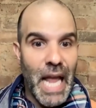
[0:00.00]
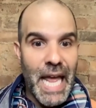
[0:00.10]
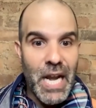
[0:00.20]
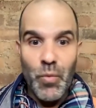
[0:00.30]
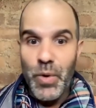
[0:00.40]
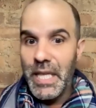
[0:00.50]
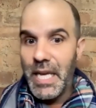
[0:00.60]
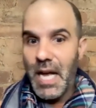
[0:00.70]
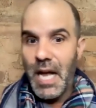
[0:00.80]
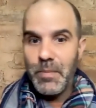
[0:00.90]
and it really
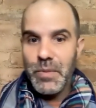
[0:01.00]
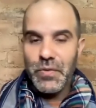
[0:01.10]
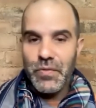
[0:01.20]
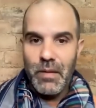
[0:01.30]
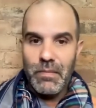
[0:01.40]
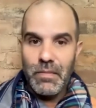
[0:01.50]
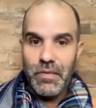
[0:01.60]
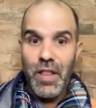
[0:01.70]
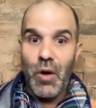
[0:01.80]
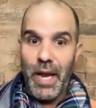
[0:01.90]
comes from
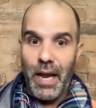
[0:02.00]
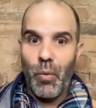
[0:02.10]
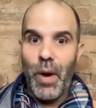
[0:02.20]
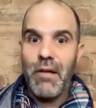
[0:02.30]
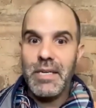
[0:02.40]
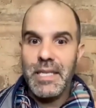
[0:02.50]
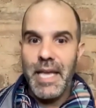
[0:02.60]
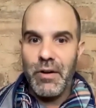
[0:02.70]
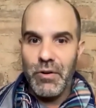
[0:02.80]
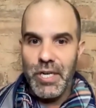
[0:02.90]
flowing where is the
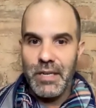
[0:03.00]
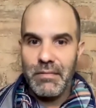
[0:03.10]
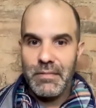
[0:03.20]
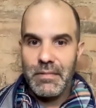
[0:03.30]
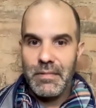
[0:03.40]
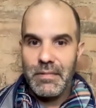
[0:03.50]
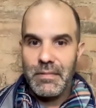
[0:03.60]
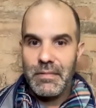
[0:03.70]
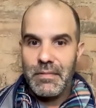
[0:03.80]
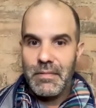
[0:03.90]
energy
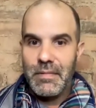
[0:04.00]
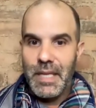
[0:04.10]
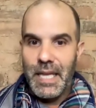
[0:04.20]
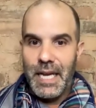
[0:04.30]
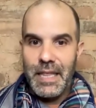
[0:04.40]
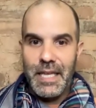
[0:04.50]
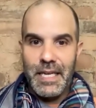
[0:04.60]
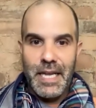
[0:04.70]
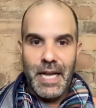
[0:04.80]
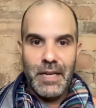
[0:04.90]
and
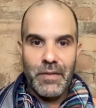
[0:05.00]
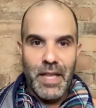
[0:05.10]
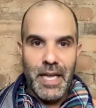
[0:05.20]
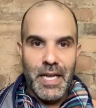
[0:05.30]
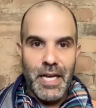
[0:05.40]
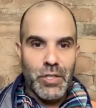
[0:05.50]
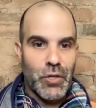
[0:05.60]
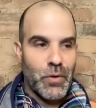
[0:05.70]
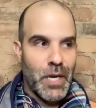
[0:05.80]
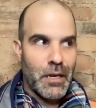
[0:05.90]
then kind of like
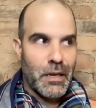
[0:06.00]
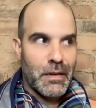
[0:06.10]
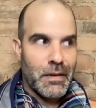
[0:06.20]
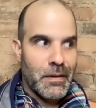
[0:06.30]
attuning